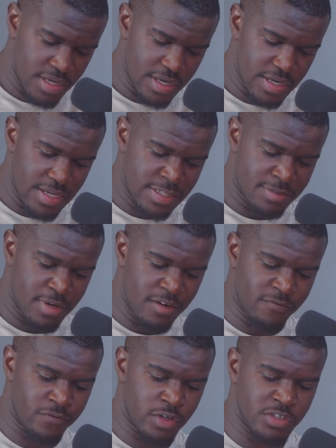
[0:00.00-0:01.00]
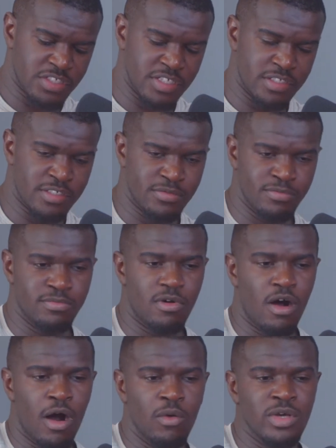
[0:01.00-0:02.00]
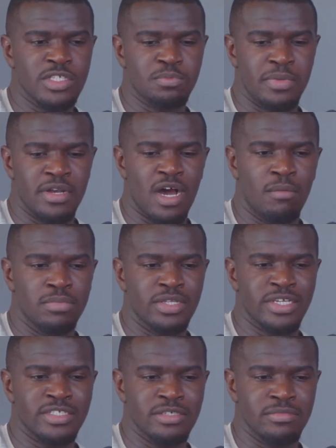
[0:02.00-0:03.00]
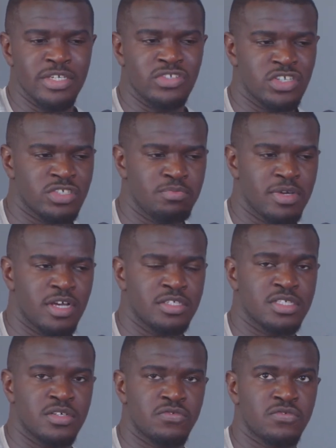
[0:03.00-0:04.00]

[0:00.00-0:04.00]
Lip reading: it's been a verse that's always been humbling to me just because of